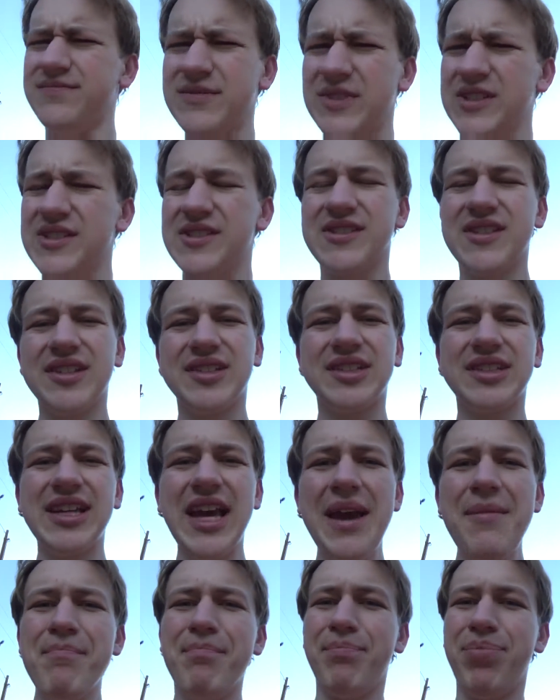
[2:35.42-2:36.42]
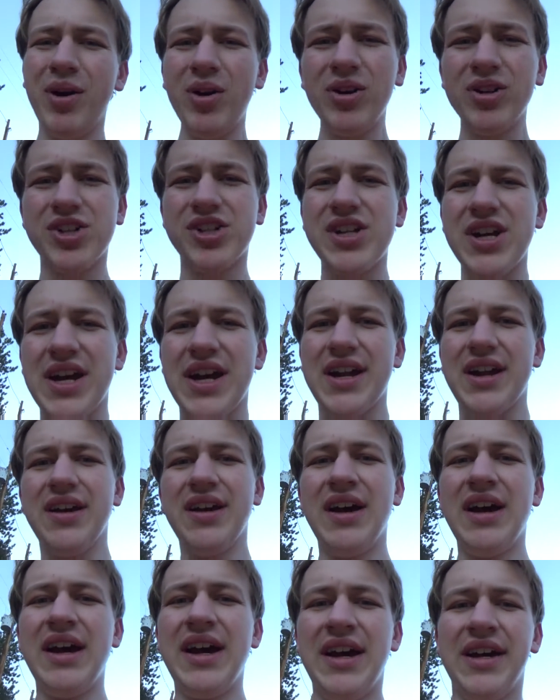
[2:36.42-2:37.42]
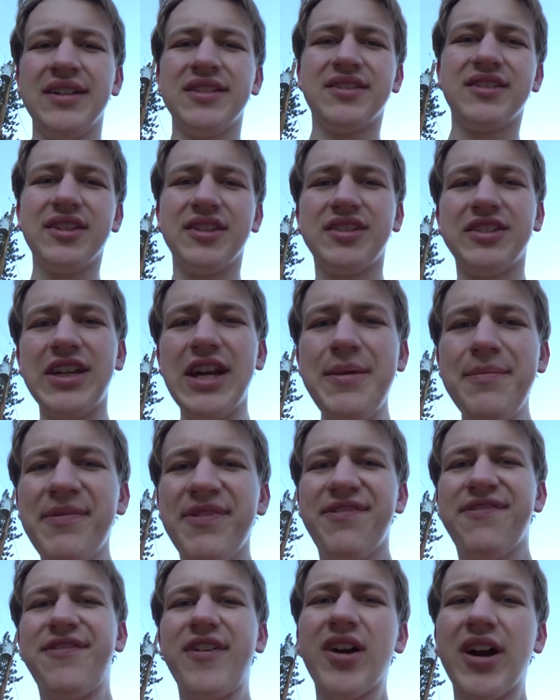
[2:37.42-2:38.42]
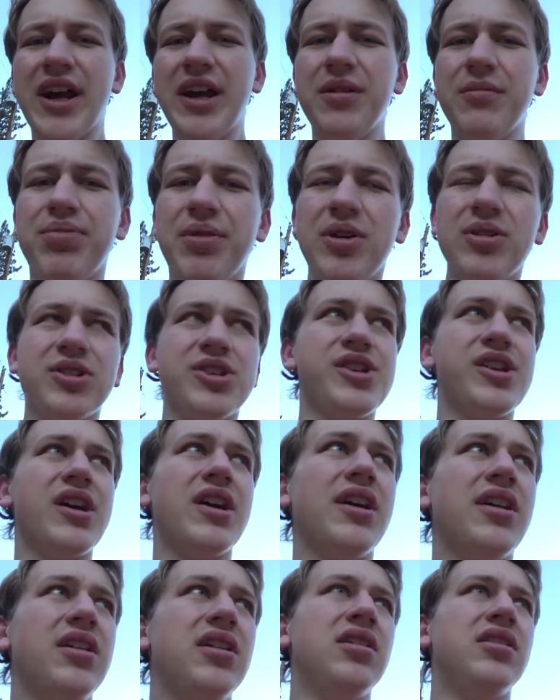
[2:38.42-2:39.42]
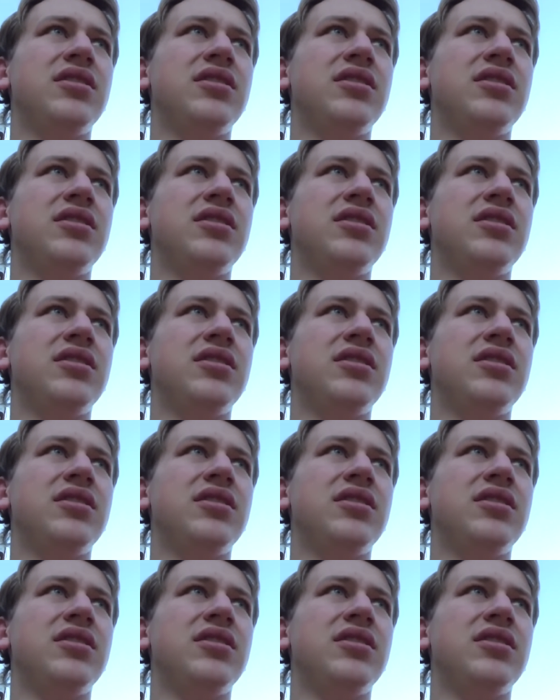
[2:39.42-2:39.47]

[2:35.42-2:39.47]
It's the same bullshit. It's the same fucking bullshit.